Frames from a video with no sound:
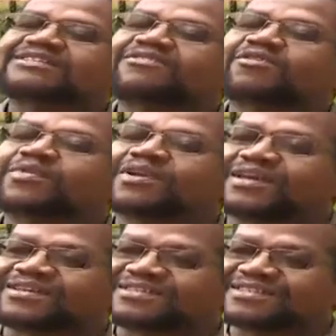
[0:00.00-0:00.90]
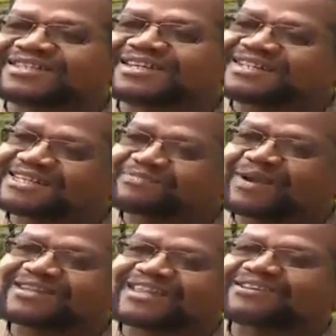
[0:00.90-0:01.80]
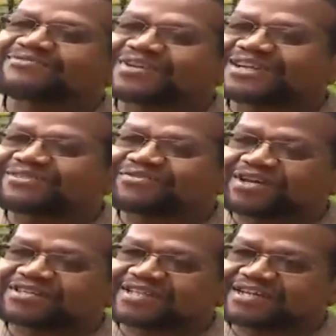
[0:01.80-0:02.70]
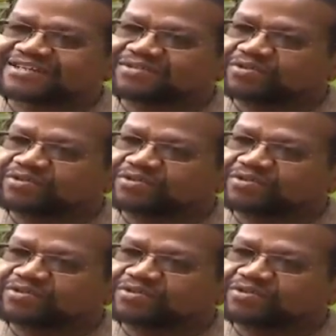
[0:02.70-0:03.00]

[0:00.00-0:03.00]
several buildings, mm. despite that very difficult start